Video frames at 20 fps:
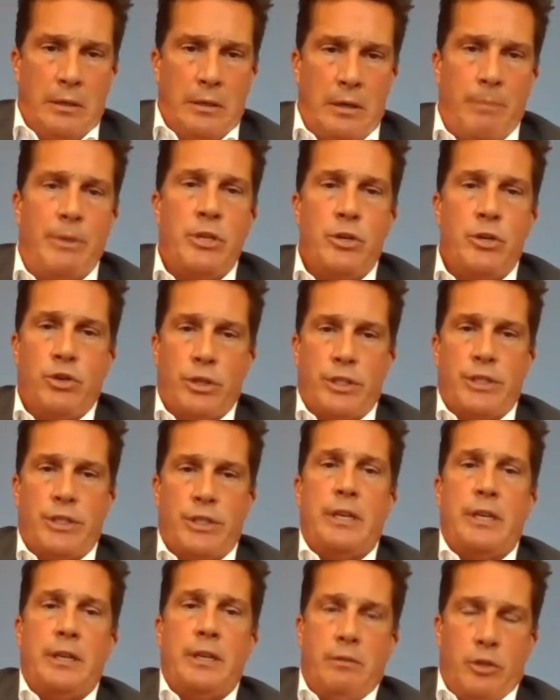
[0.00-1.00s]
I mean, you
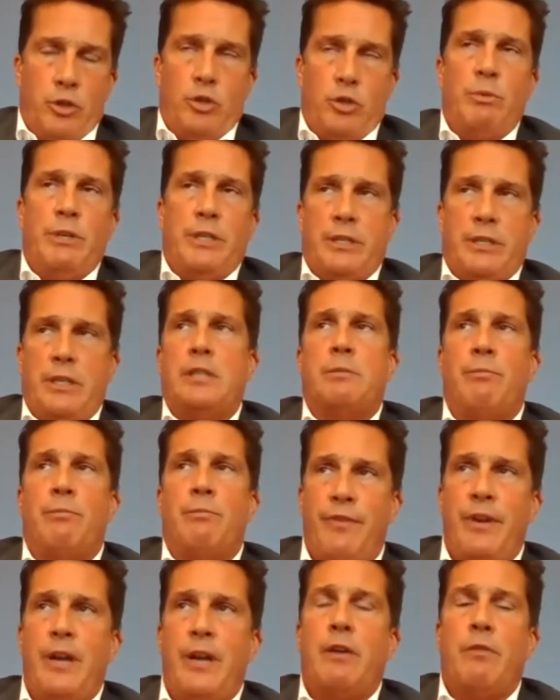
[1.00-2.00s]
should be seeing some
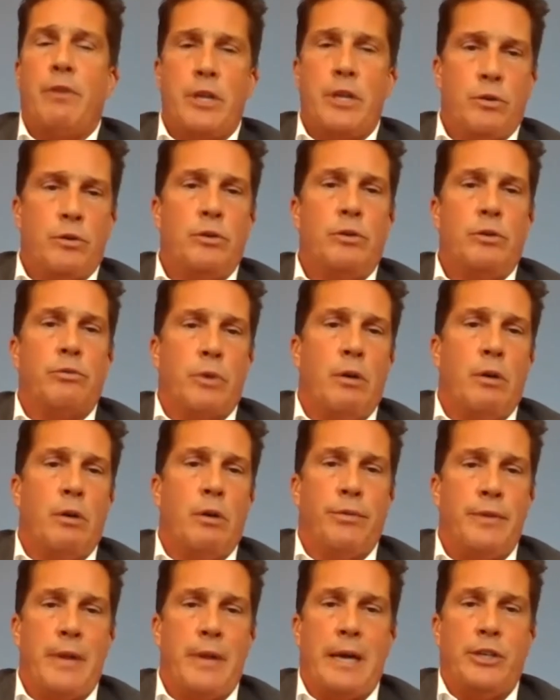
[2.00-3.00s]
very good
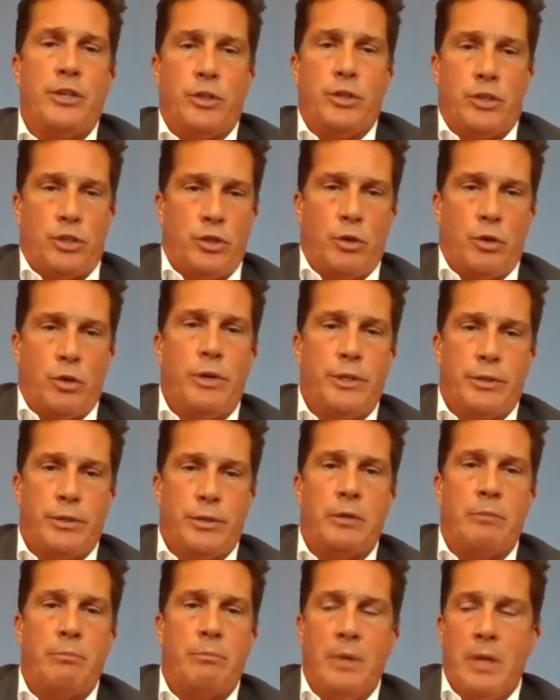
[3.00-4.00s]
growth, not just short
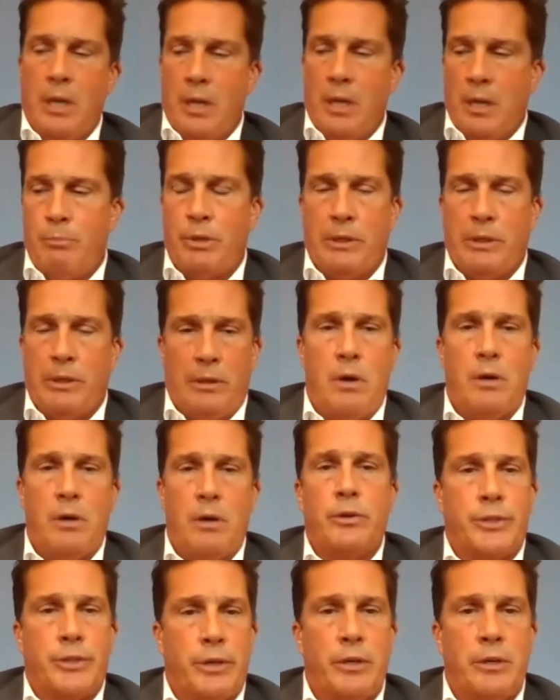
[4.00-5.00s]
term, but
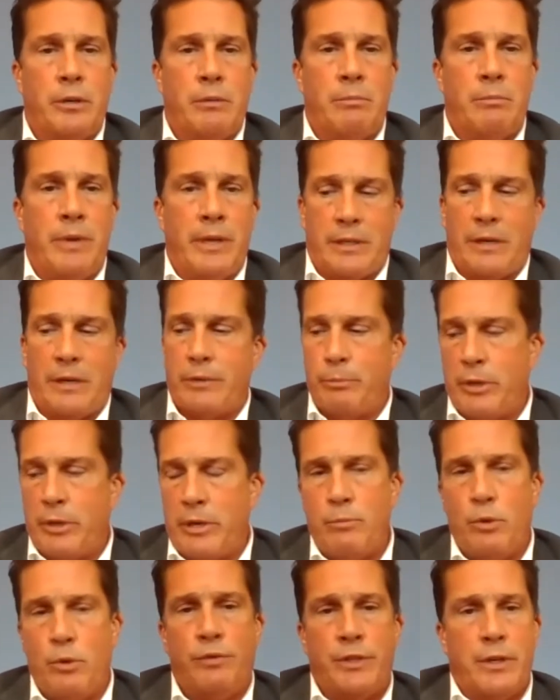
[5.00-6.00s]
longer term as everybody
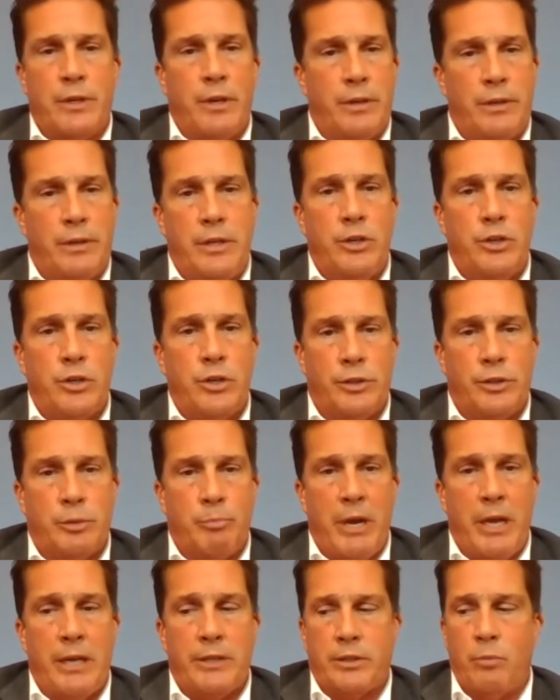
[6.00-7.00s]
moves into the digital
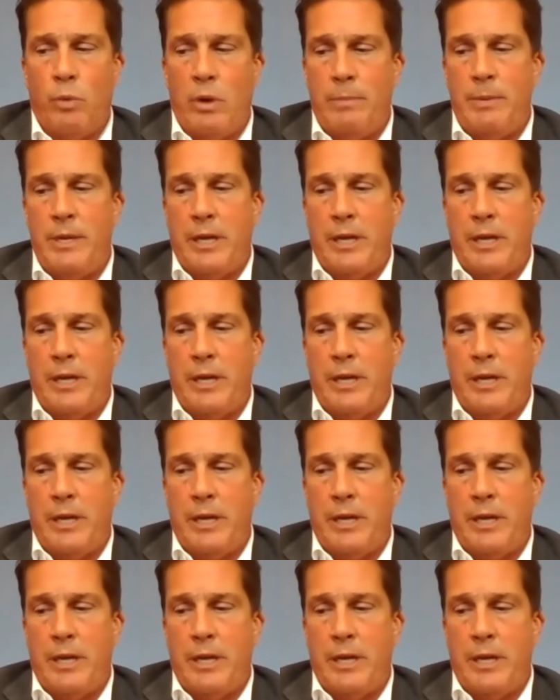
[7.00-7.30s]
space and